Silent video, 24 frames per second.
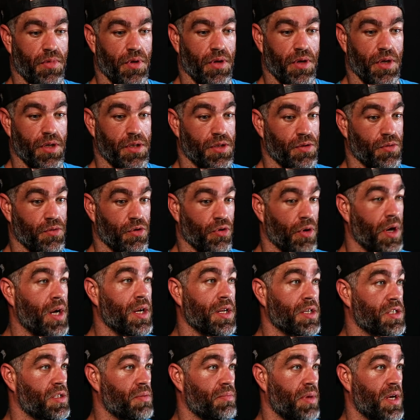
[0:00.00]
he's great,
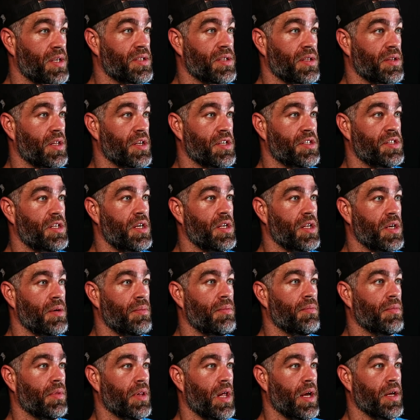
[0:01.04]
he's the best in the city,
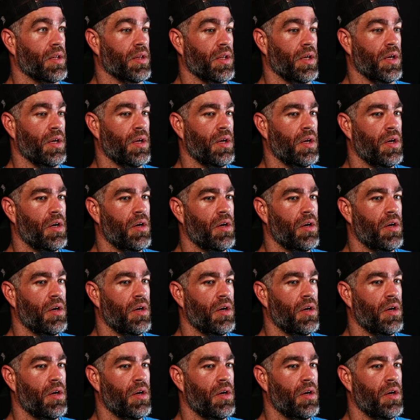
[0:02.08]
likely,